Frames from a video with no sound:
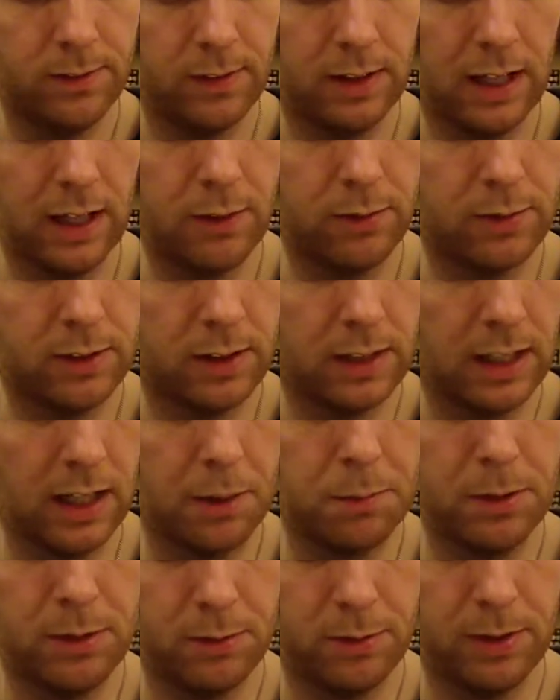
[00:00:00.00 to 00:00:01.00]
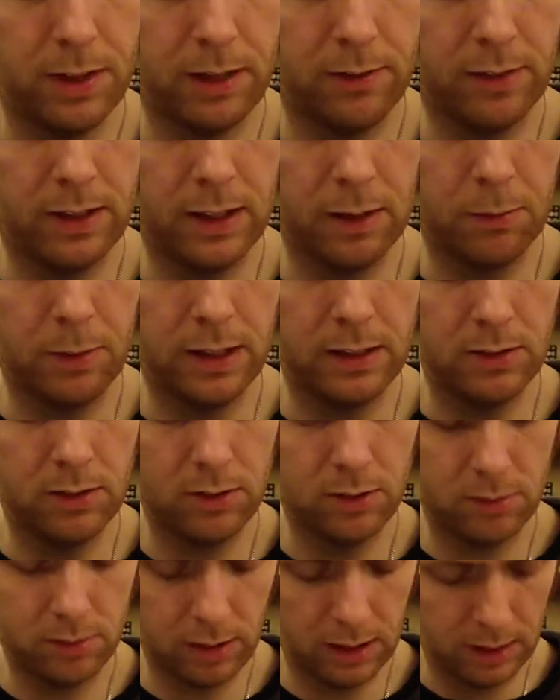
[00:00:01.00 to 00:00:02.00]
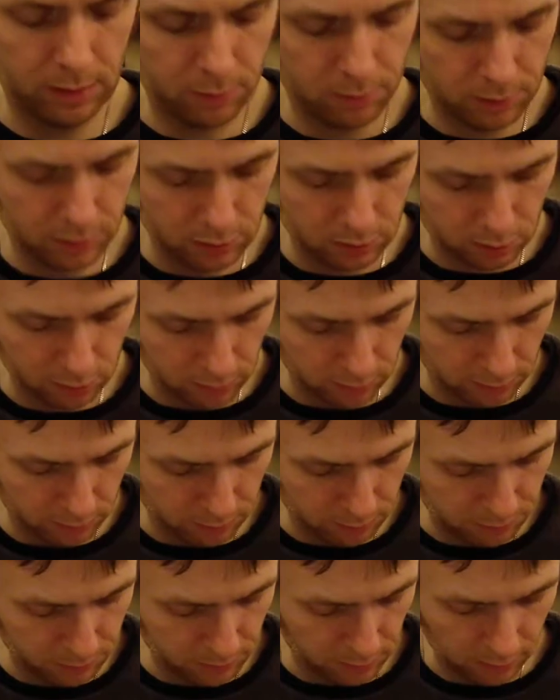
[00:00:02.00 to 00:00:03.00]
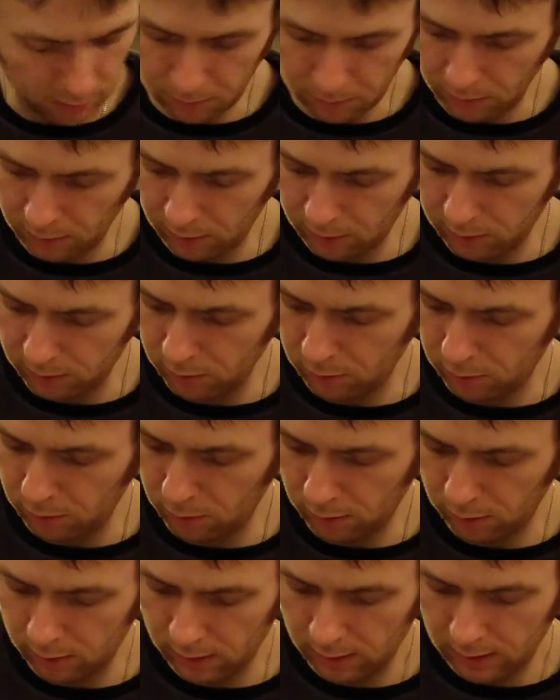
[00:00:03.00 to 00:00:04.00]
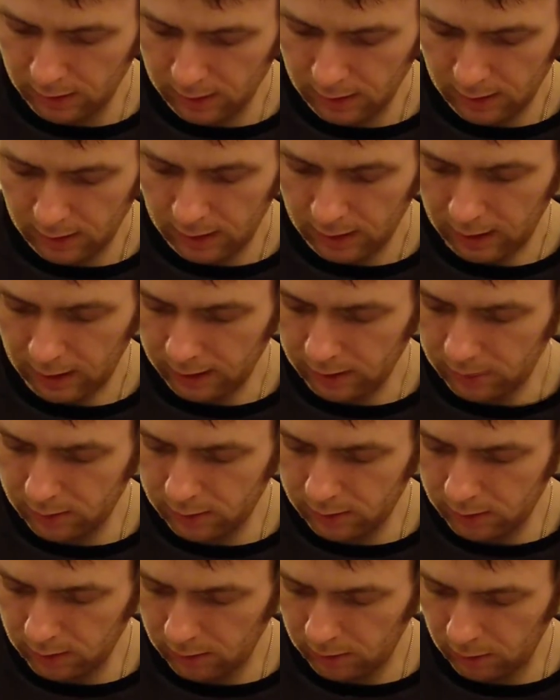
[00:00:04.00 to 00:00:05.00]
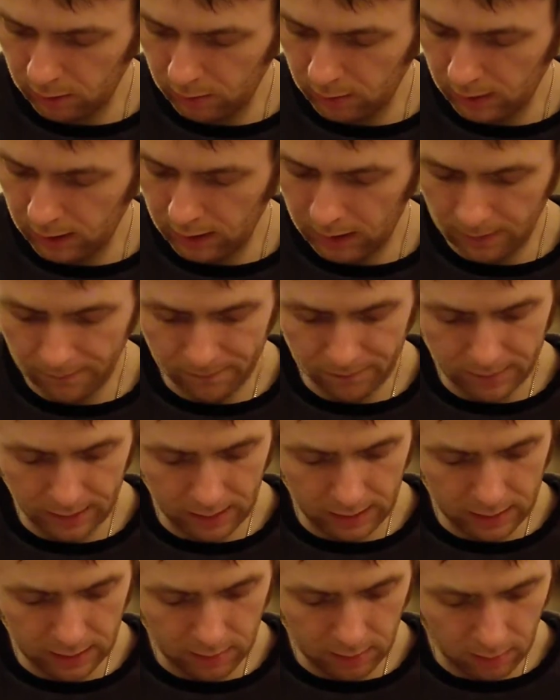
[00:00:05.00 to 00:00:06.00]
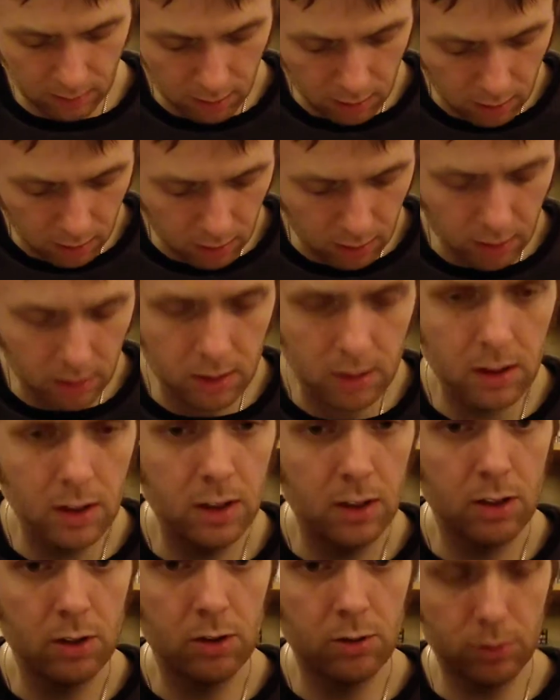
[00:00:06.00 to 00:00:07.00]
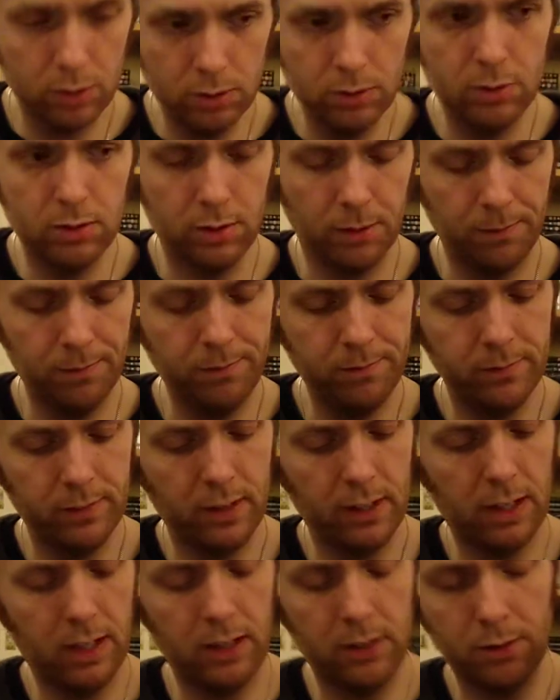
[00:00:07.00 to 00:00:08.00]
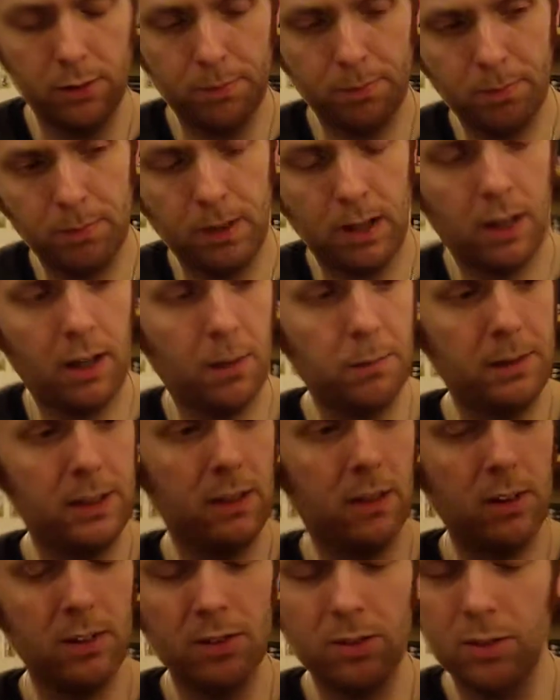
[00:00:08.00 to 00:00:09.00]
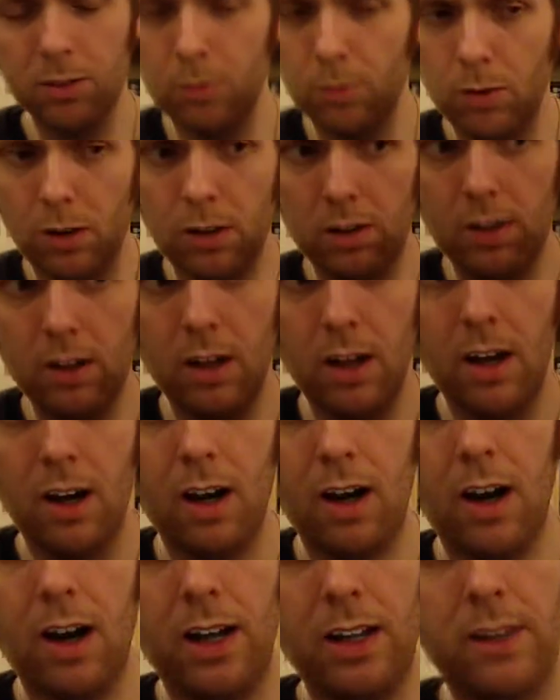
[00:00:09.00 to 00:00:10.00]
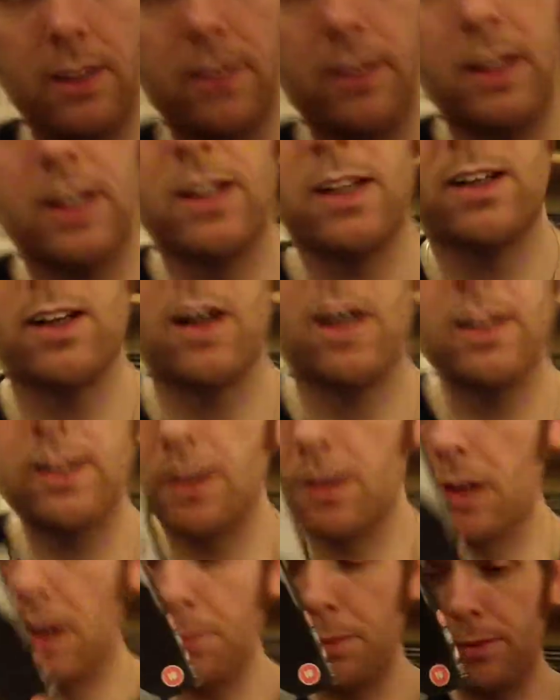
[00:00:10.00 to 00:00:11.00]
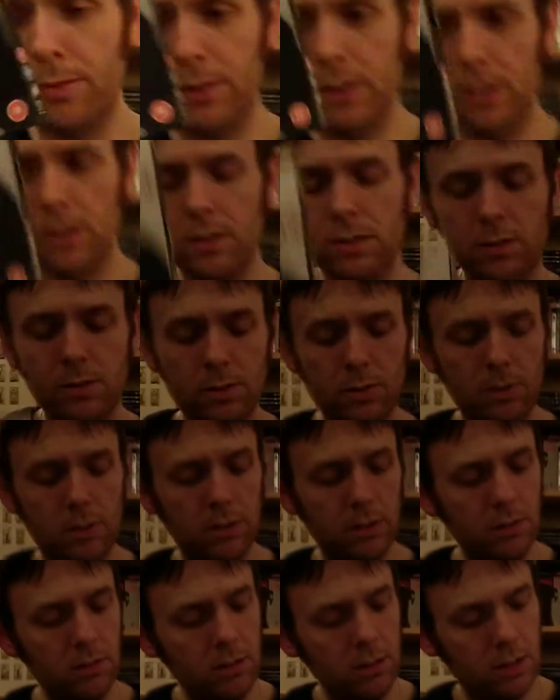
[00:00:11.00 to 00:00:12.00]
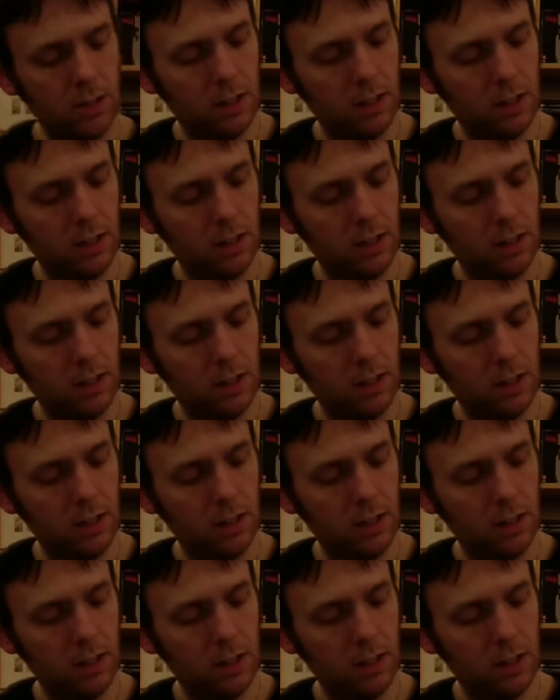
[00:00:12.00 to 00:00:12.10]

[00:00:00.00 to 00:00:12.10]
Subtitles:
after Cabin Fever, he went straight for the jugular, if you like, with Hostel 1 and 2. They are gruesome. Hostel 1, I think I prefer Hostel 2.